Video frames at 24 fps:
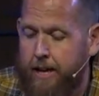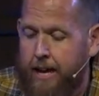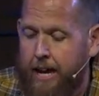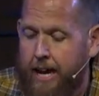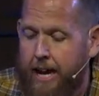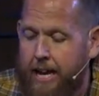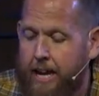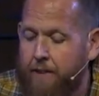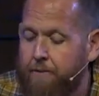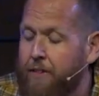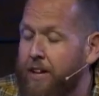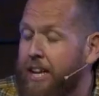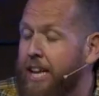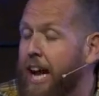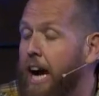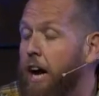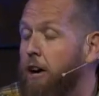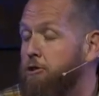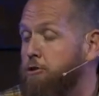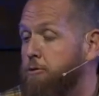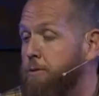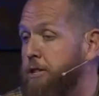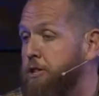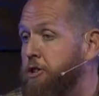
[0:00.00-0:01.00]
And if the
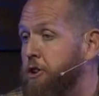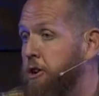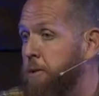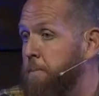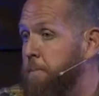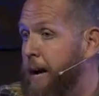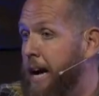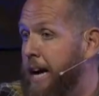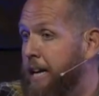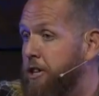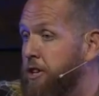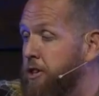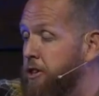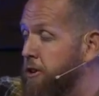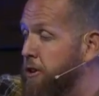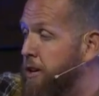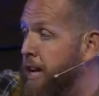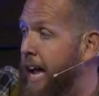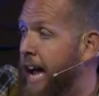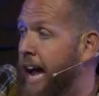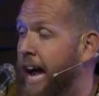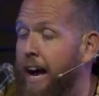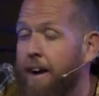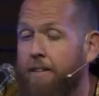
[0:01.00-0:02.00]
cows return back to their
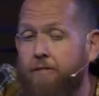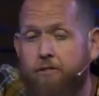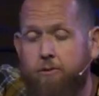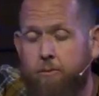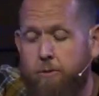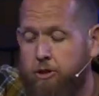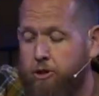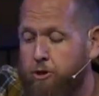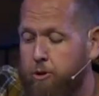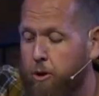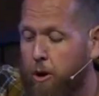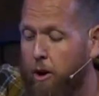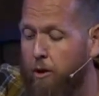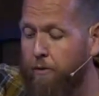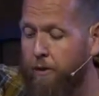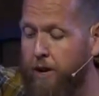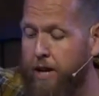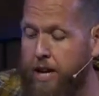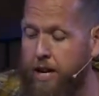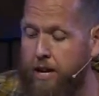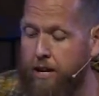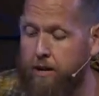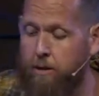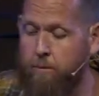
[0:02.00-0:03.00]
calves, which are over
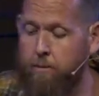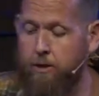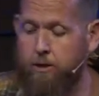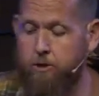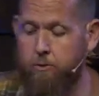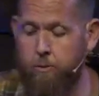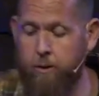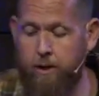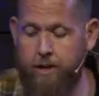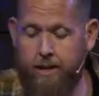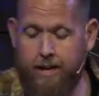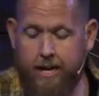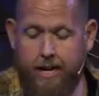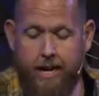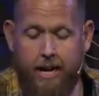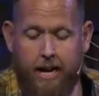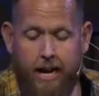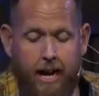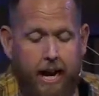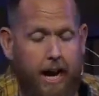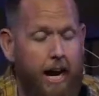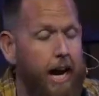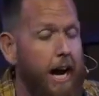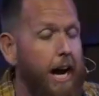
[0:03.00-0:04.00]
here, which would,
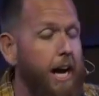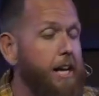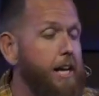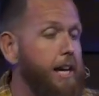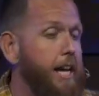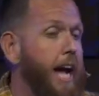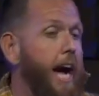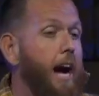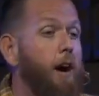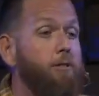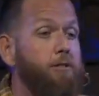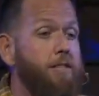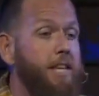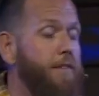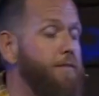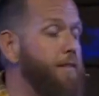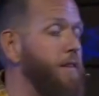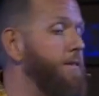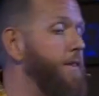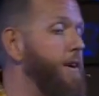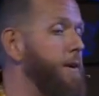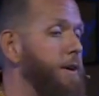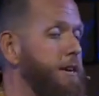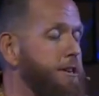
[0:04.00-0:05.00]
cows have
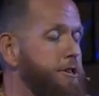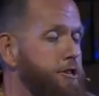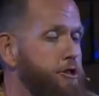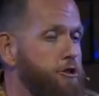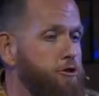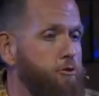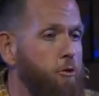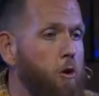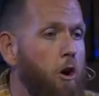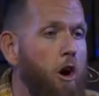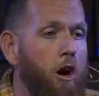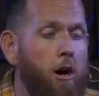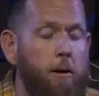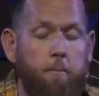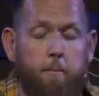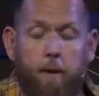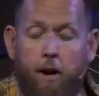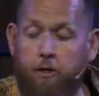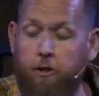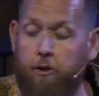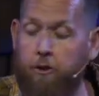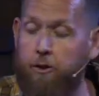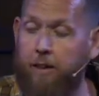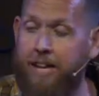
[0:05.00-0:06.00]
a very strong
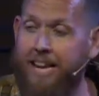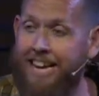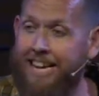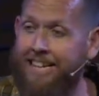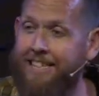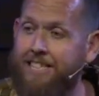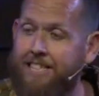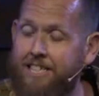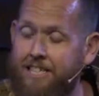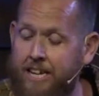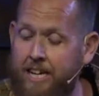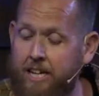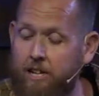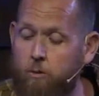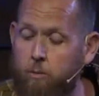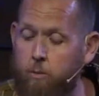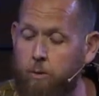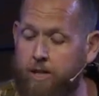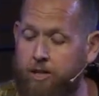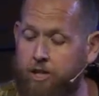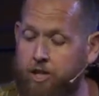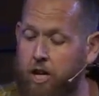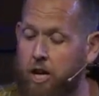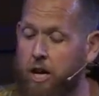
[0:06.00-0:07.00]
motherly instinct,
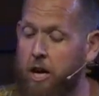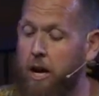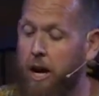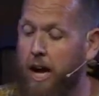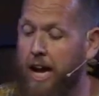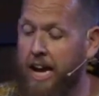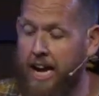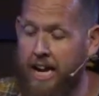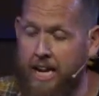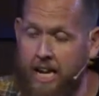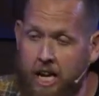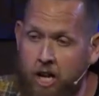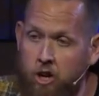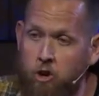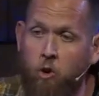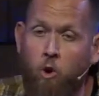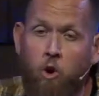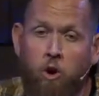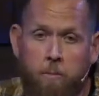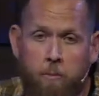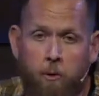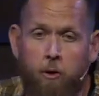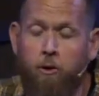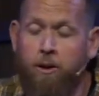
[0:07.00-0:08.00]
which any
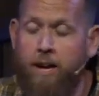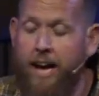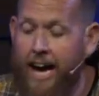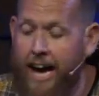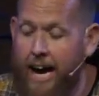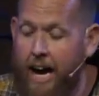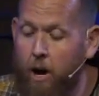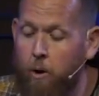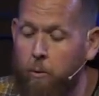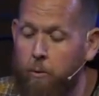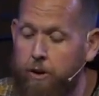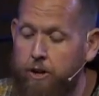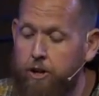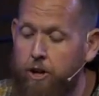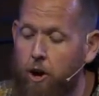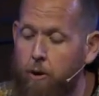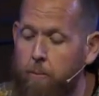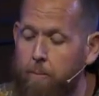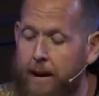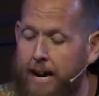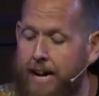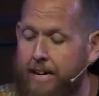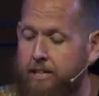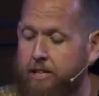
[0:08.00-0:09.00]
normal cow would go
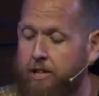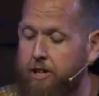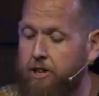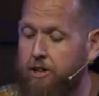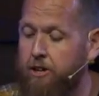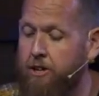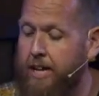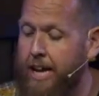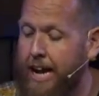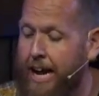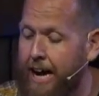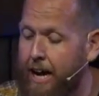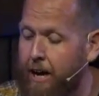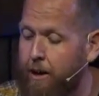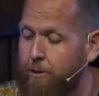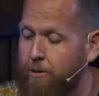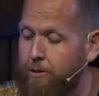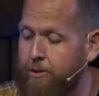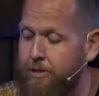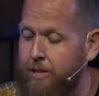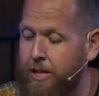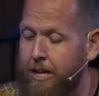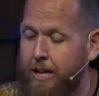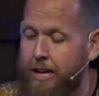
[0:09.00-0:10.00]
back to their
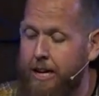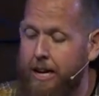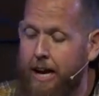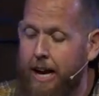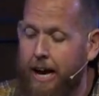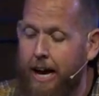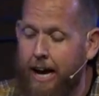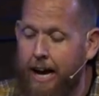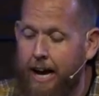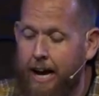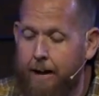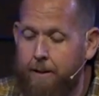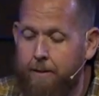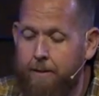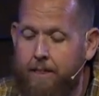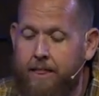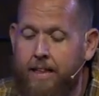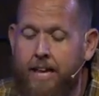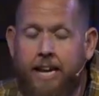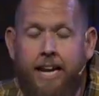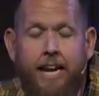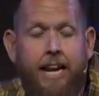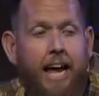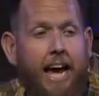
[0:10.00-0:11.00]
cows,
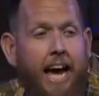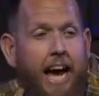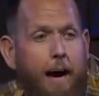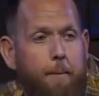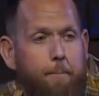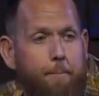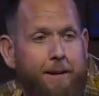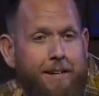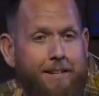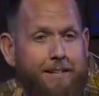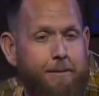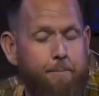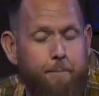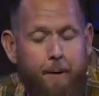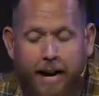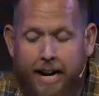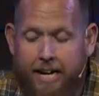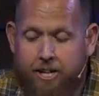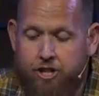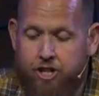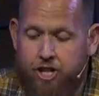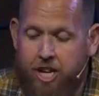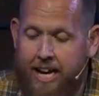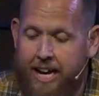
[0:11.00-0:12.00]
then it happened
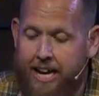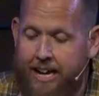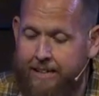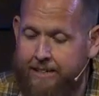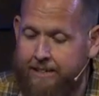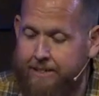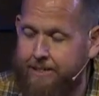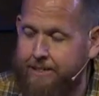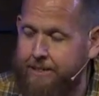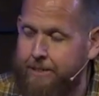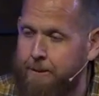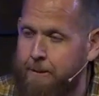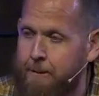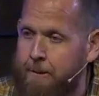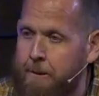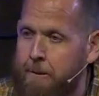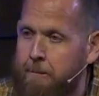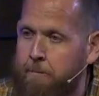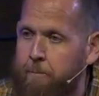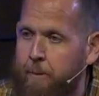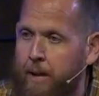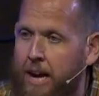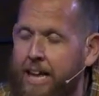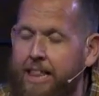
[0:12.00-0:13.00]
by chance.
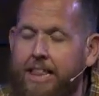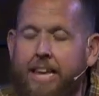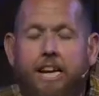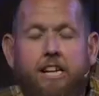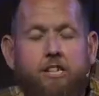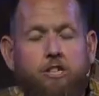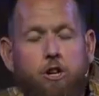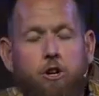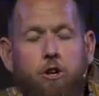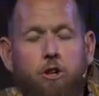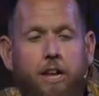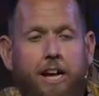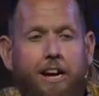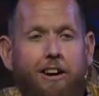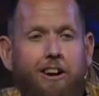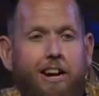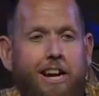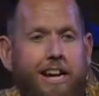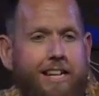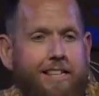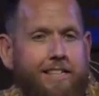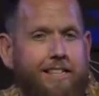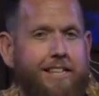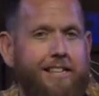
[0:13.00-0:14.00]
I think it's
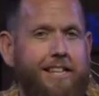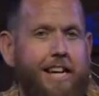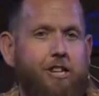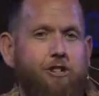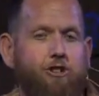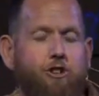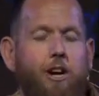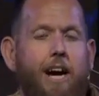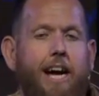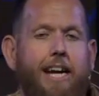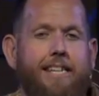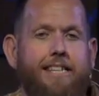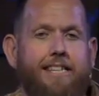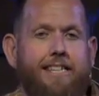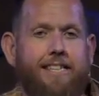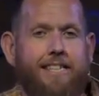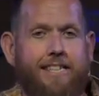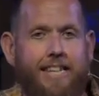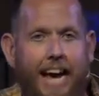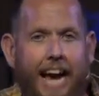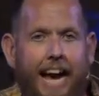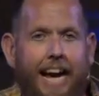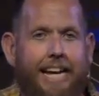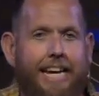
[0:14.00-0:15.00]
hilarious that they tried
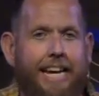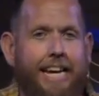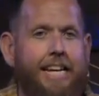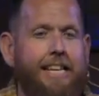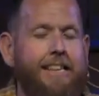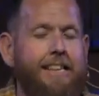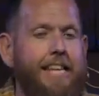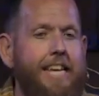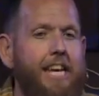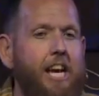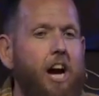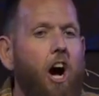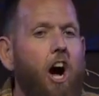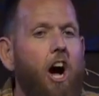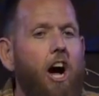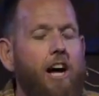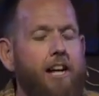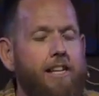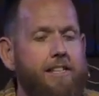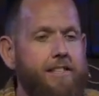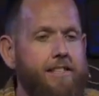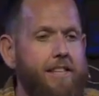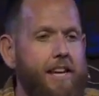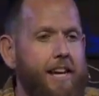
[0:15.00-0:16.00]
stacking the
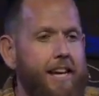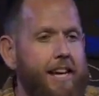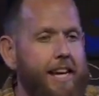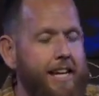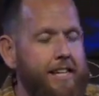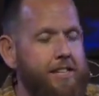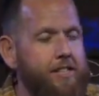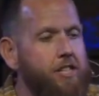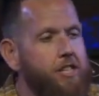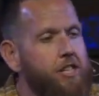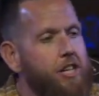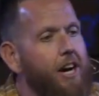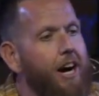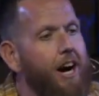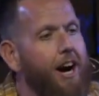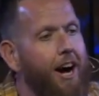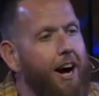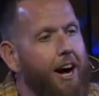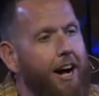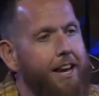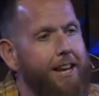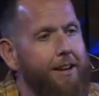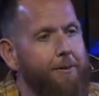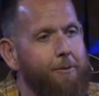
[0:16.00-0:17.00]
odds against
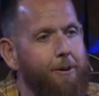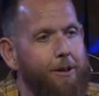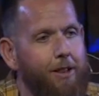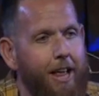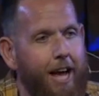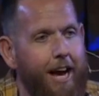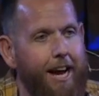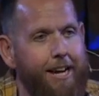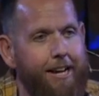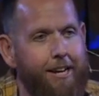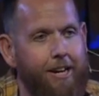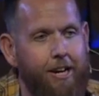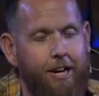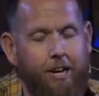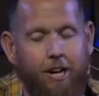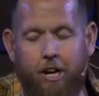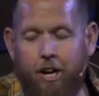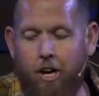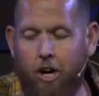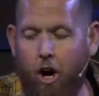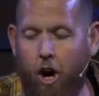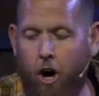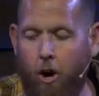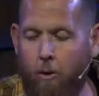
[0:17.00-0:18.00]
God and were like,
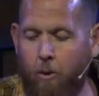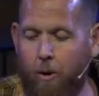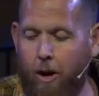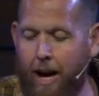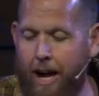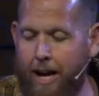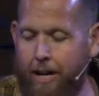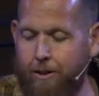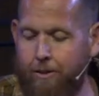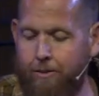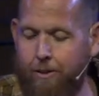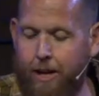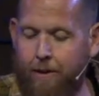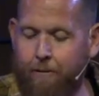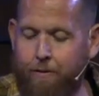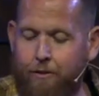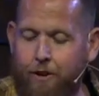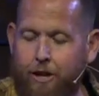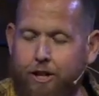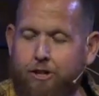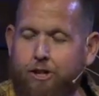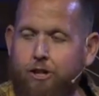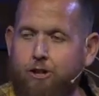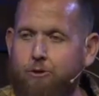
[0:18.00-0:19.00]
all right, if
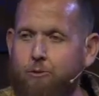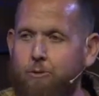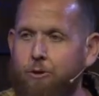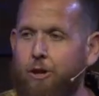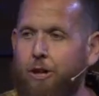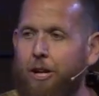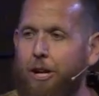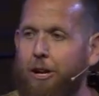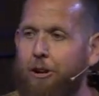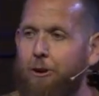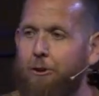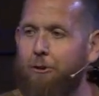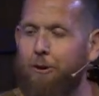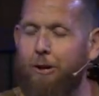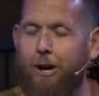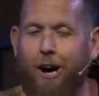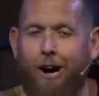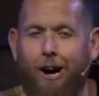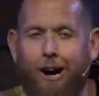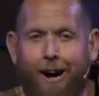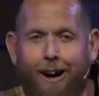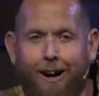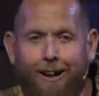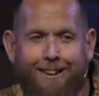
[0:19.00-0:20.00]
this is really you,
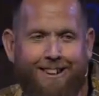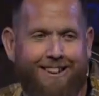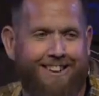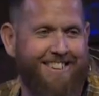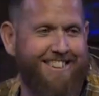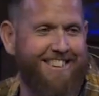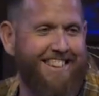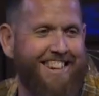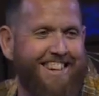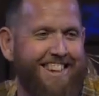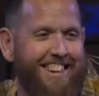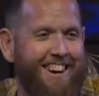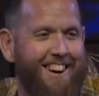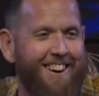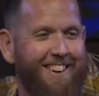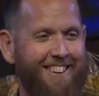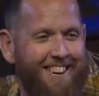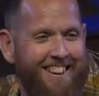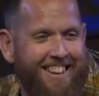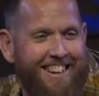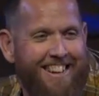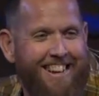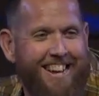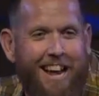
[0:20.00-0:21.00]
God, you
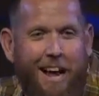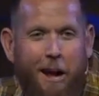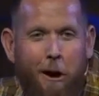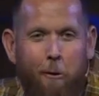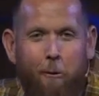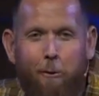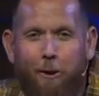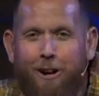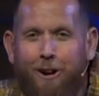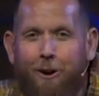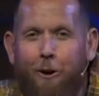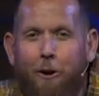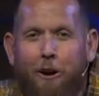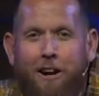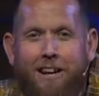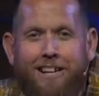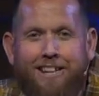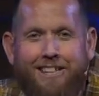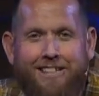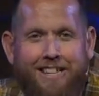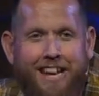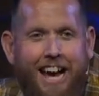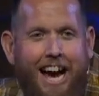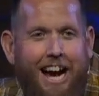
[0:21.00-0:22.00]
know, we're going
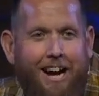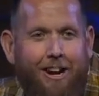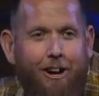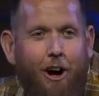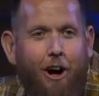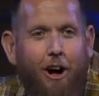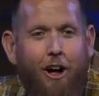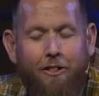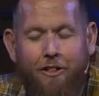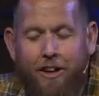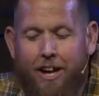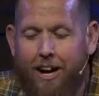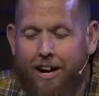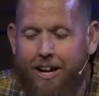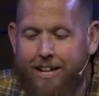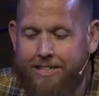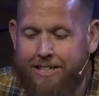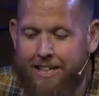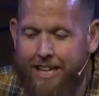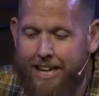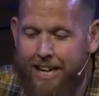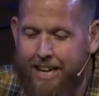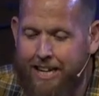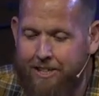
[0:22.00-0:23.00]
to stack all the
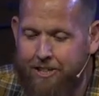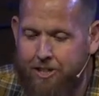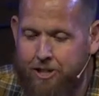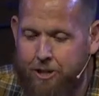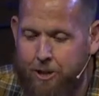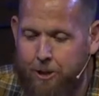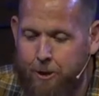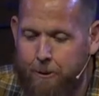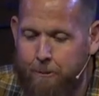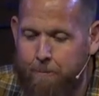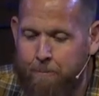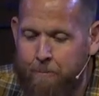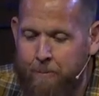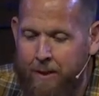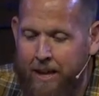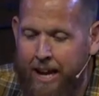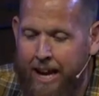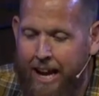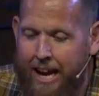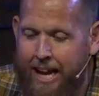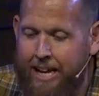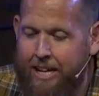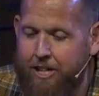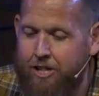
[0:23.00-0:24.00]
odds against you.
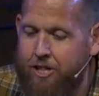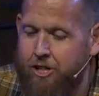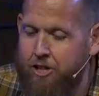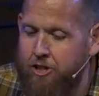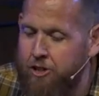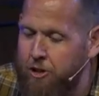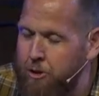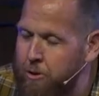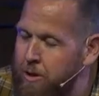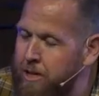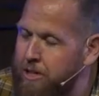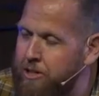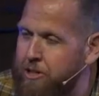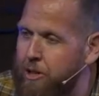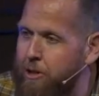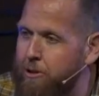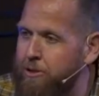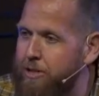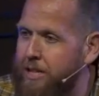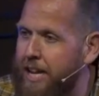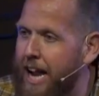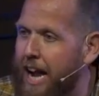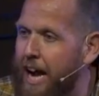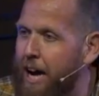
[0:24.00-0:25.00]
And as soon as
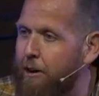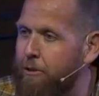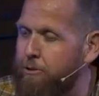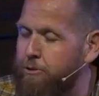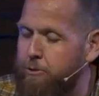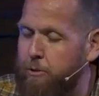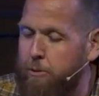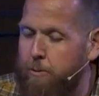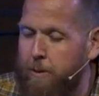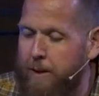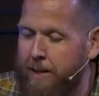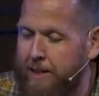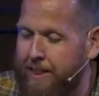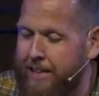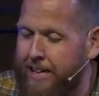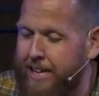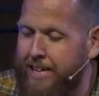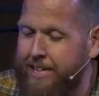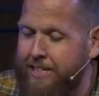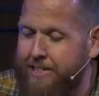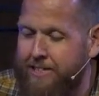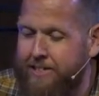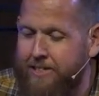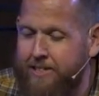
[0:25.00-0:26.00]
those cows were
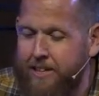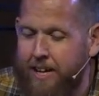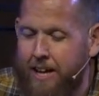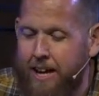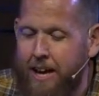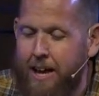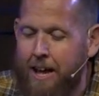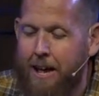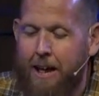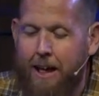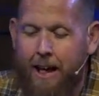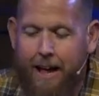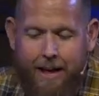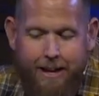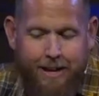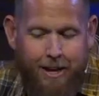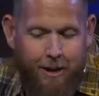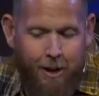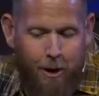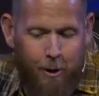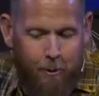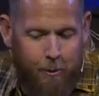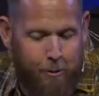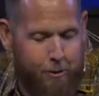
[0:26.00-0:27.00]
released,
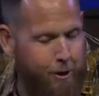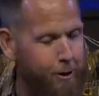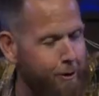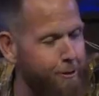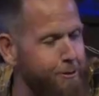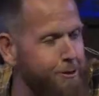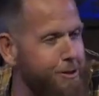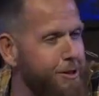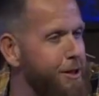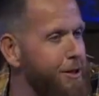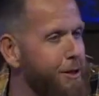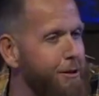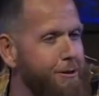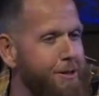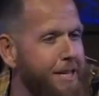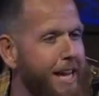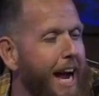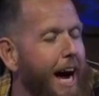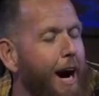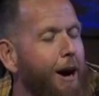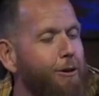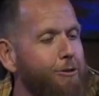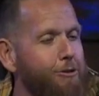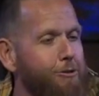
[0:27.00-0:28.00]
you know, those
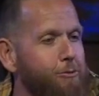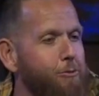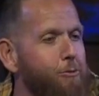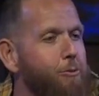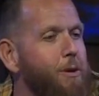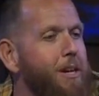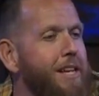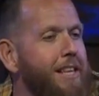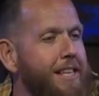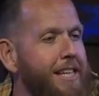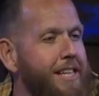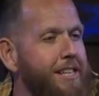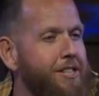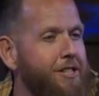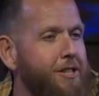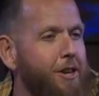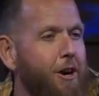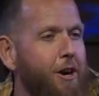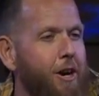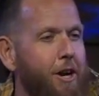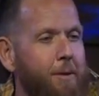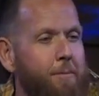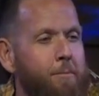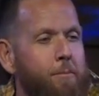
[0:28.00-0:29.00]
cows really
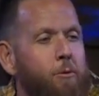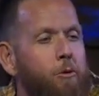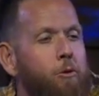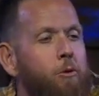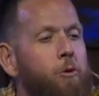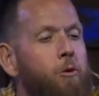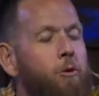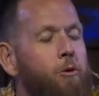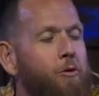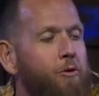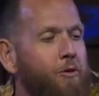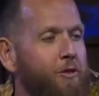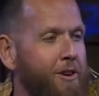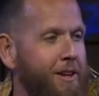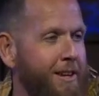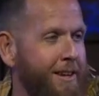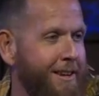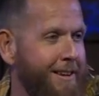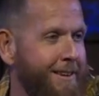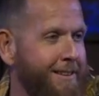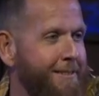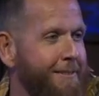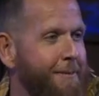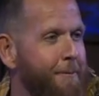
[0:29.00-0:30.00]
started
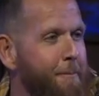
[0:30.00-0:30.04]
moving.